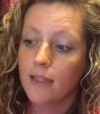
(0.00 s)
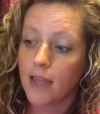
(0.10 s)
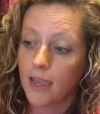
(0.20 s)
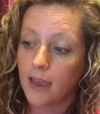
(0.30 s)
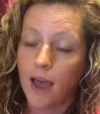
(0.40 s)

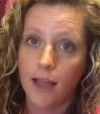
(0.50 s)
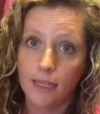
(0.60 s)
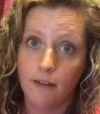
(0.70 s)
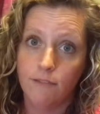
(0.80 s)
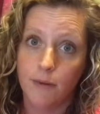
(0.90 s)
Like, I
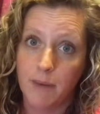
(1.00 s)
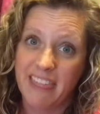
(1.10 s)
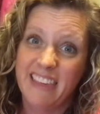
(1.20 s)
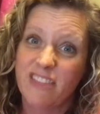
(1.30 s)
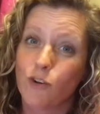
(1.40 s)
love them. I
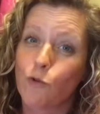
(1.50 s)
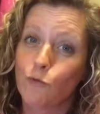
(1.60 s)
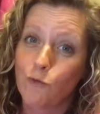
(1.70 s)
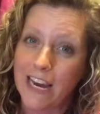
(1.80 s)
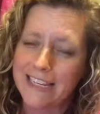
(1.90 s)
think they're
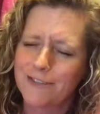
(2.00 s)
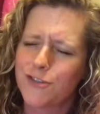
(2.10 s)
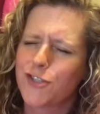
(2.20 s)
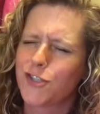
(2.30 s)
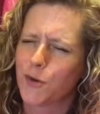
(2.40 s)
great. They're
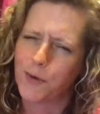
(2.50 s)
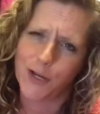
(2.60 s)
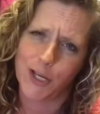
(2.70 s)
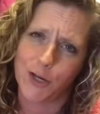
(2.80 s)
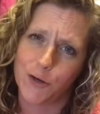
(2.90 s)
super
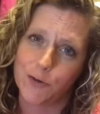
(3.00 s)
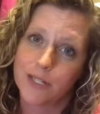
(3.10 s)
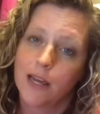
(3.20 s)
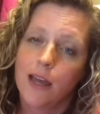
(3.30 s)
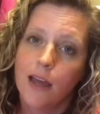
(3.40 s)
cute.
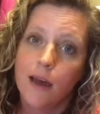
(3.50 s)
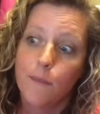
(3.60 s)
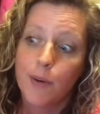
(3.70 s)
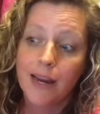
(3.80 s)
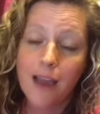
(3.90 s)

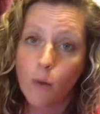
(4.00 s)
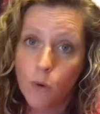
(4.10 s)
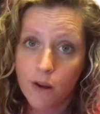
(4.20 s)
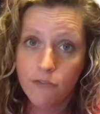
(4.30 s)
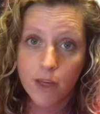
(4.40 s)
But I got
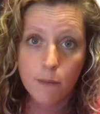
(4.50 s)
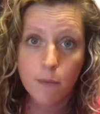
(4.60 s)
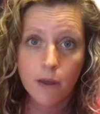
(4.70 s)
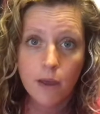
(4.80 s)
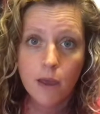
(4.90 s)
rid of them.